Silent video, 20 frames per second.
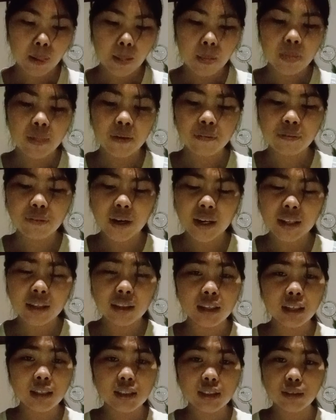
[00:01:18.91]
The
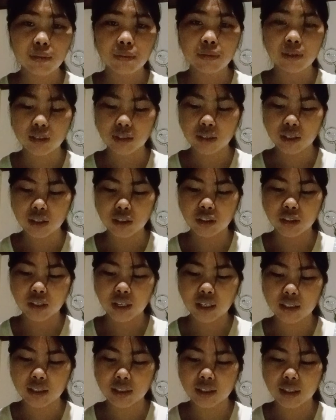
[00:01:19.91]
findings of this
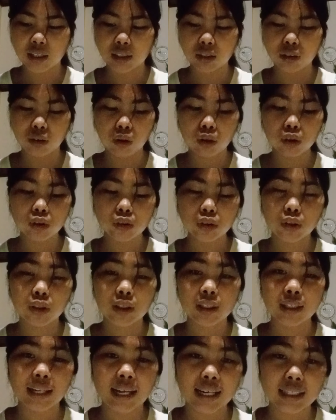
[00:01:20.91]
suggest that culture
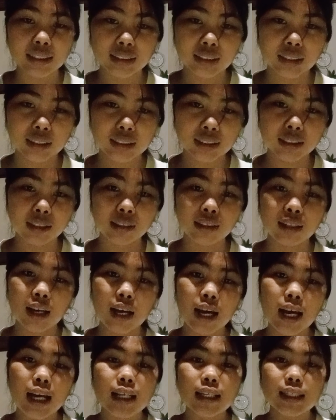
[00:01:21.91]
class is
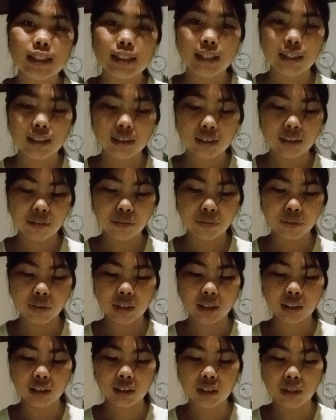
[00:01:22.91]

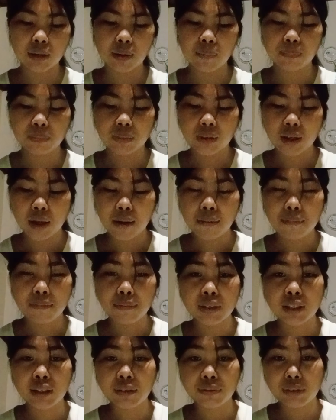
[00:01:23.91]
significantly
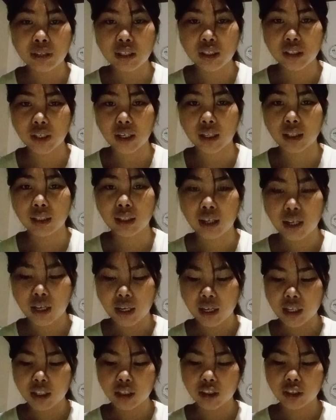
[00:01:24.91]
beneficial
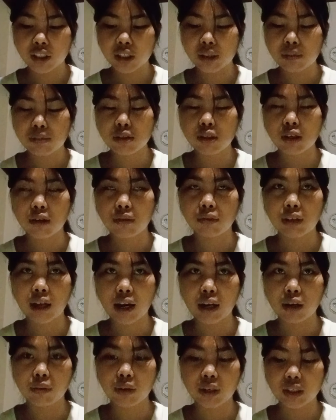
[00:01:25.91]
in terms of
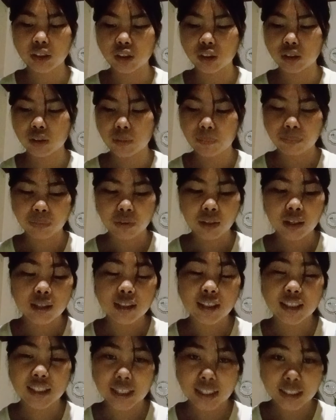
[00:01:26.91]
language,
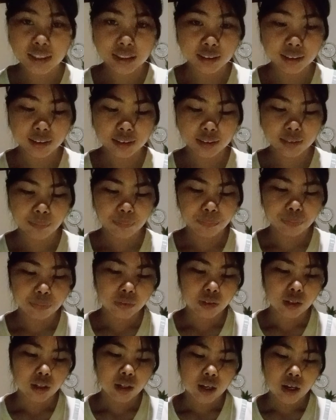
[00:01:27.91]
skills,
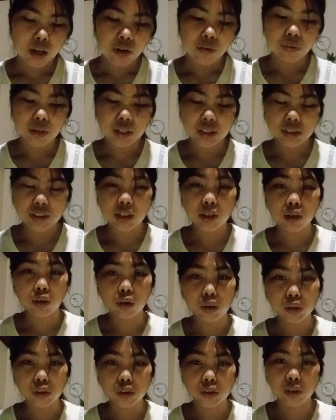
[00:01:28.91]
raising
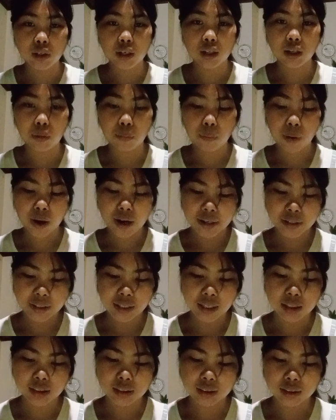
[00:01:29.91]
cultural
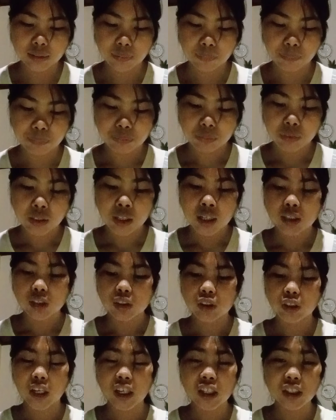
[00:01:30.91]
awareness,
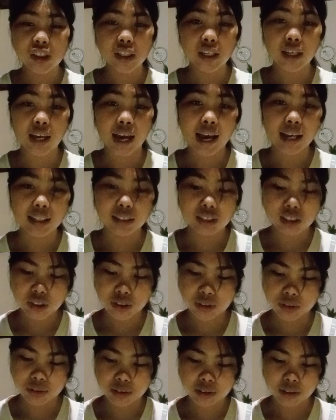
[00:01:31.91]
changing
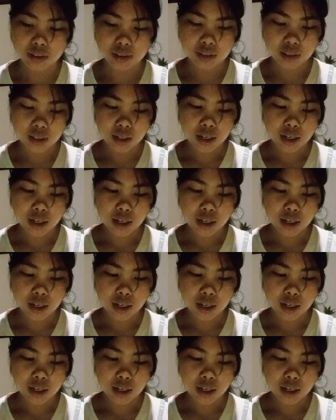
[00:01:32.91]
attitudes,